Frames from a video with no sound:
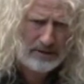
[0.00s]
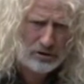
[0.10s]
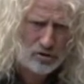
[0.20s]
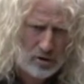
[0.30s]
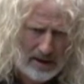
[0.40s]
the
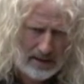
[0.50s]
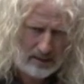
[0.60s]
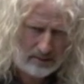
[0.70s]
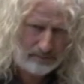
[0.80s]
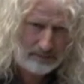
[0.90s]

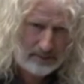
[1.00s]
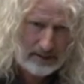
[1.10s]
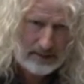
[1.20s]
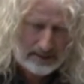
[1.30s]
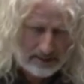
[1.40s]
trailer
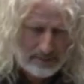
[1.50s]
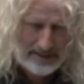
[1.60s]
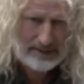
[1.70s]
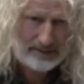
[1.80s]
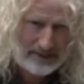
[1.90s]
in the
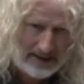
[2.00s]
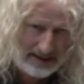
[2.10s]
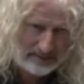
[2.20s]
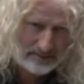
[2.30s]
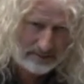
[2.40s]
middle of the
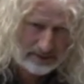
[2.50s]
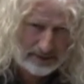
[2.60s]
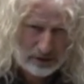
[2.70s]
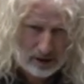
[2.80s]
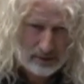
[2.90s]
night
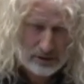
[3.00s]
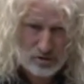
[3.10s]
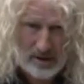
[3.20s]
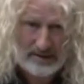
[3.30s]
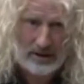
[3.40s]
in order to
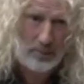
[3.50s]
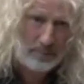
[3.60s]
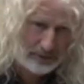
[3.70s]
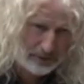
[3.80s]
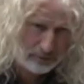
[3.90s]
try and get up
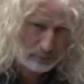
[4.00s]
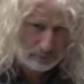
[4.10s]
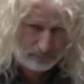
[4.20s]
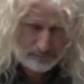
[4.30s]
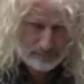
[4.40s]
onto the
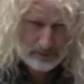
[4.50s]
roof